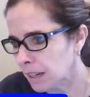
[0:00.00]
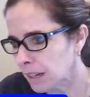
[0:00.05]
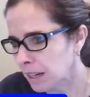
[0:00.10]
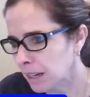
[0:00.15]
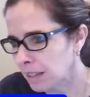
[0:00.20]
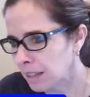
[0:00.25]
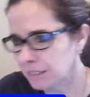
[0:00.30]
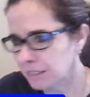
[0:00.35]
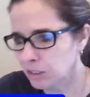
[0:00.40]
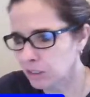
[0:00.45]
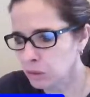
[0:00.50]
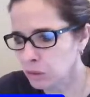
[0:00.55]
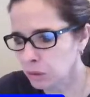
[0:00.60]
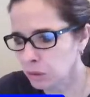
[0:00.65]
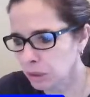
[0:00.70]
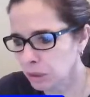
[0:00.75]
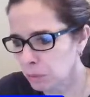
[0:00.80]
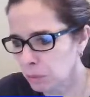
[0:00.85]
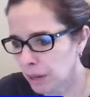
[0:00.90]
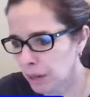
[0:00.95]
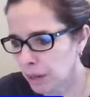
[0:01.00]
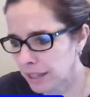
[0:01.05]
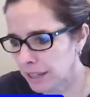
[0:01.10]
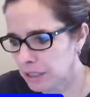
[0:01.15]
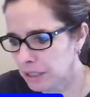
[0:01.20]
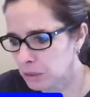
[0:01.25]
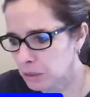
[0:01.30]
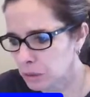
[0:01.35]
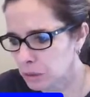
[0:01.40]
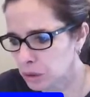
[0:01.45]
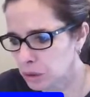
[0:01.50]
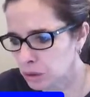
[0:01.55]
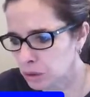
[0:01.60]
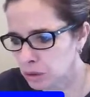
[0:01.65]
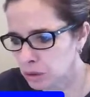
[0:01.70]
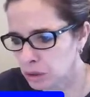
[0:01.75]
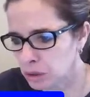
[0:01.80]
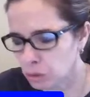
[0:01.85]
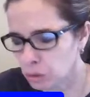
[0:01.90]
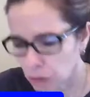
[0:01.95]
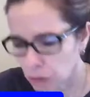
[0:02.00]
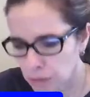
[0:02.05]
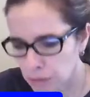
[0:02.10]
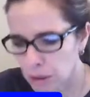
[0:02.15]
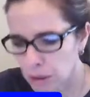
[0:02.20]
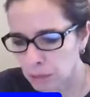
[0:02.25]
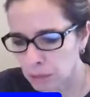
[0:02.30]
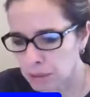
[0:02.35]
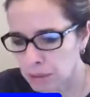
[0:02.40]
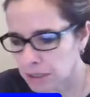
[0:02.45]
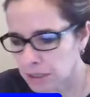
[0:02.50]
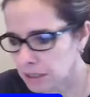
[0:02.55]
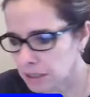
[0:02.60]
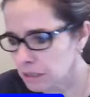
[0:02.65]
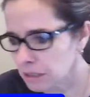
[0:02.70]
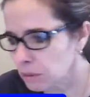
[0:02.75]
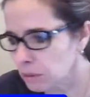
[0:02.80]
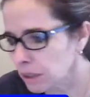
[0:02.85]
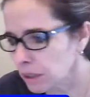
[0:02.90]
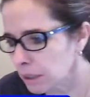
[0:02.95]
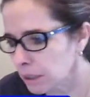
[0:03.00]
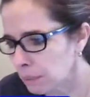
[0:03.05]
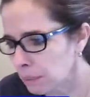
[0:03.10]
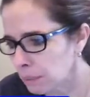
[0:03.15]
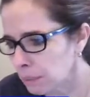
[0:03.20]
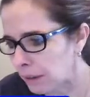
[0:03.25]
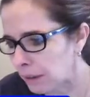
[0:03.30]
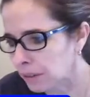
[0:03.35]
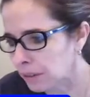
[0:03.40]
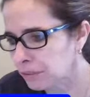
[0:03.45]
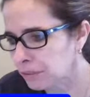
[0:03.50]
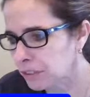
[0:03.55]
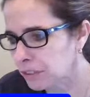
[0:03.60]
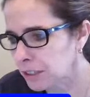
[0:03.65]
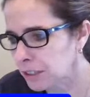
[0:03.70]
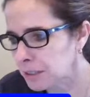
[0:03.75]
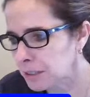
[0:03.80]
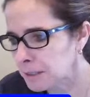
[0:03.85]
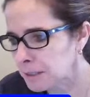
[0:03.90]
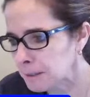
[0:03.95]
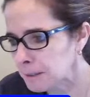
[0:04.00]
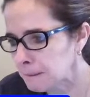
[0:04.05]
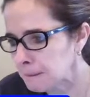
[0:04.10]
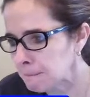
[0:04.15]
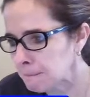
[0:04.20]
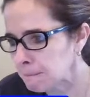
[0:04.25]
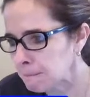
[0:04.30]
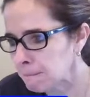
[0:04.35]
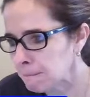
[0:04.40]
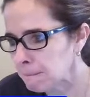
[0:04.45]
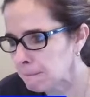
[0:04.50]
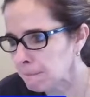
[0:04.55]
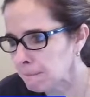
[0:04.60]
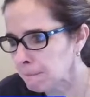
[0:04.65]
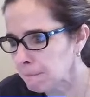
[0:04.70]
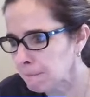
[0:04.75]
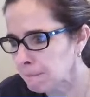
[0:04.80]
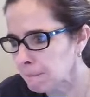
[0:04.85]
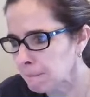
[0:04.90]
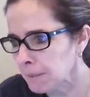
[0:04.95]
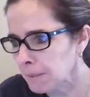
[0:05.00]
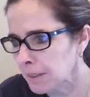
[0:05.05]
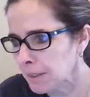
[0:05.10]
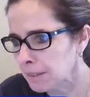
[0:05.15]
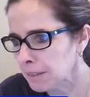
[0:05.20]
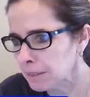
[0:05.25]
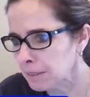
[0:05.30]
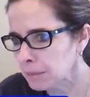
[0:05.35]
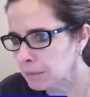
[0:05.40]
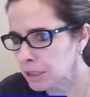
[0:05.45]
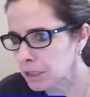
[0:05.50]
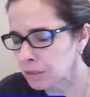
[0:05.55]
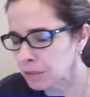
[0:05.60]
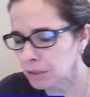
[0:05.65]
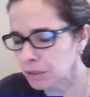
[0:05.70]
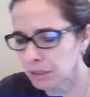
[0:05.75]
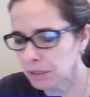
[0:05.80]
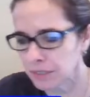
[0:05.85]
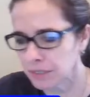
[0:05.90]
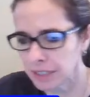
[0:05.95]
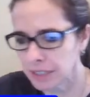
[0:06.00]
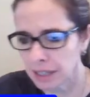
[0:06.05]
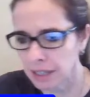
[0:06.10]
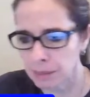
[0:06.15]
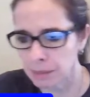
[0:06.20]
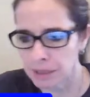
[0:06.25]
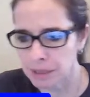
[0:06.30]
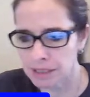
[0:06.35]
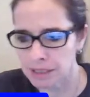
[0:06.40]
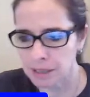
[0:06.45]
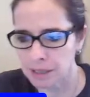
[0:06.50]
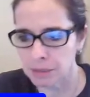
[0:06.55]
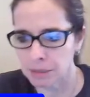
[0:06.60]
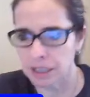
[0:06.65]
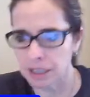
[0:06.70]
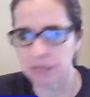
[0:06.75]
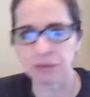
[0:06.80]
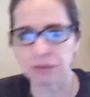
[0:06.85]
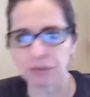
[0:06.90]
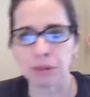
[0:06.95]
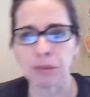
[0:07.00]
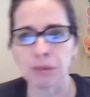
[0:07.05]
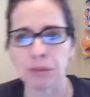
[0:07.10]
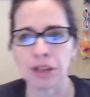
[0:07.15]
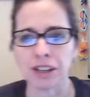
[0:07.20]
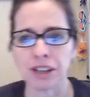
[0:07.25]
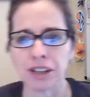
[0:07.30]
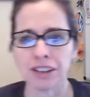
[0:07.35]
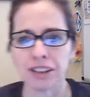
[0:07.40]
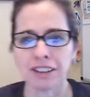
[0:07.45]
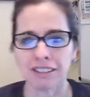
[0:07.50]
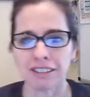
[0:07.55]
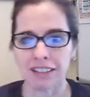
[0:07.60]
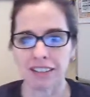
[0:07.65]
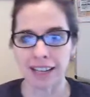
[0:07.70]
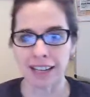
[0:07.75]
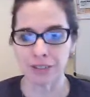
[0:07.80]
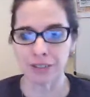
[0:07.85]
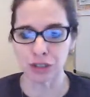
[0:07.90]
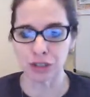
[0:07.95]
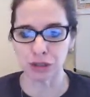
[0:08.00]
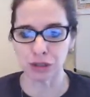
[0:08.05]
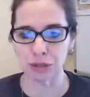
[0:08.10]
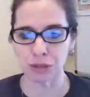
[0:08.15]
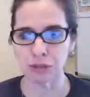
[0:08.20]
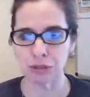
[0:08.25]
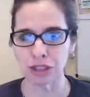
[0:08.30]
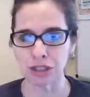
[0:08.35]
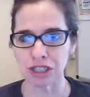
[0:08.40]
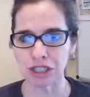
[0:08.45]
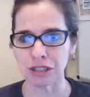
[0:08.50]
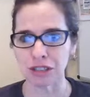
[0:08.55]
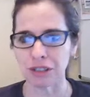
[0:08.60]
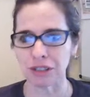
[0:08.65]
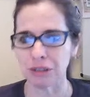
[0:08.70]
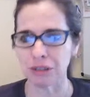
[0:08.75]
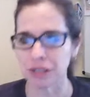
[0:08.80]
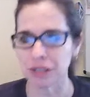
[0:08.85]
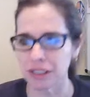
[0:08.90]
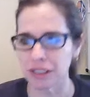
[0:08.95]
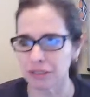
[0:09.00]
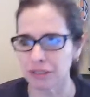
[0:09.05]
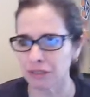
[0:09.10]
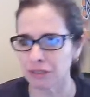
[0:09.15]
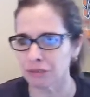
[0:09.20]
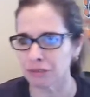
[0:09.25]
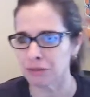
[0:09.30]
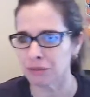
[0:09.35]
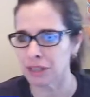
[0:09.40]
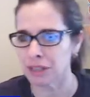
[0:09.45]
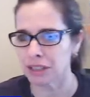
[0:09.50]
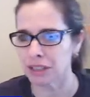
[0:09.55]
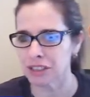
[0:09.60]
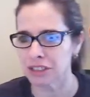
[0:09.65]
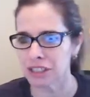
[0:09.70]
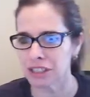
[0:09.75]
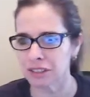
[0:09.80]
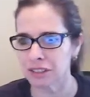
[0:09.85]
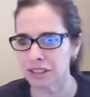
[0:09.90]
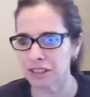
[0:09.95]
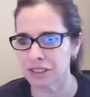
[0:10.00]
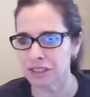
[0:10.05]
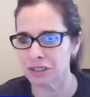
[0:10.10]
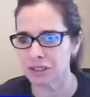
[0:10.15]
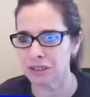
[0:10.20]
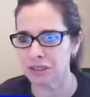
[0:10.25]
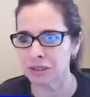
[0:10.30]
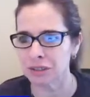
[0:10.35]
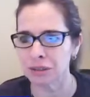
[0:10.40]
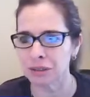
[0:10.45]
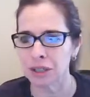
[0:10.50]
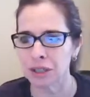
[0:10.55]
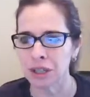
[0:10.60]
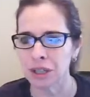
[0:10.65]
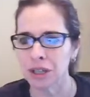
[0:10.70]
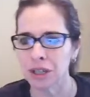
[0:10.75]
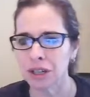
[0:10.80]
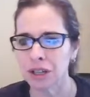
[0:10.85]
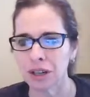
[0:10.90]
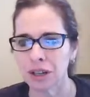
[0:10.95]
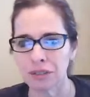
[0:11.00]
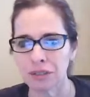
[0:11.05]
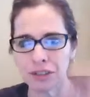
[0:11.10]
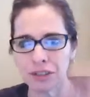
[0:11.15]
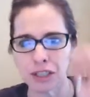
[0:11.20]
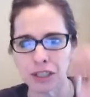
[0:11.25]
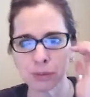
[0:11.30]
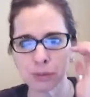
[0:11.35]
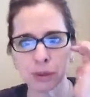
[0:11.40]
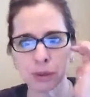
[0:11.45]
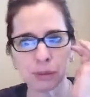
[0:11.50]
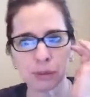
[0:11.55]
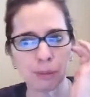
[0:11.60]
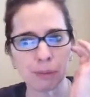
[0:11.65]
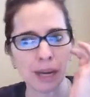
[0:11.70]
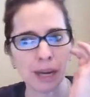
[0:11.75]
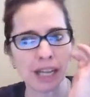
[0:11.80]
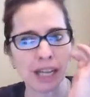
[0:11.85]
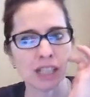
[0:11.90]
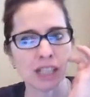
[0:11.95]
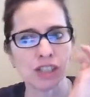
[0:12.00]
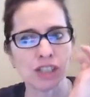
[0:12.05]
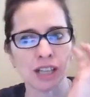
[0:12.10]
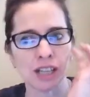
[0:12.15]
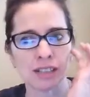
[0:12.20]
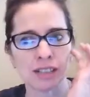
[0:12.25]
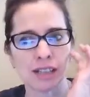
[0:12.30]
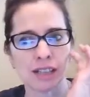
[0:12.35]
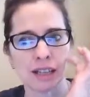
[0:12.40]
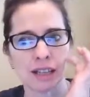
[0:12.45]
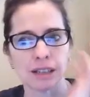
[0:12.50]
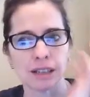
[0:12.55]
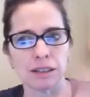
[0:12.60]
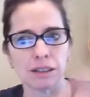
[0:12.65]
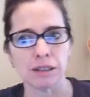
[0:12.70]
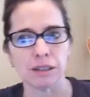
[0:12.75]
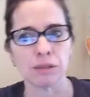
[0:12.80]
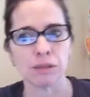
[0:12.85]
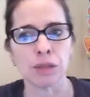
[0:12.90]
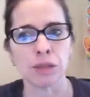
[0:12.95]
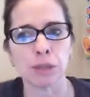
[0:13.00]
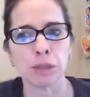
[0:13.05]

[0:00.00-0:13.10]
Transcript: And just really practice with StreamYard because it's really powerful. I want to make sure we don't have any comments coming in from the live stream we're sharing with. We are sharing to our Facebook page, EdTech with a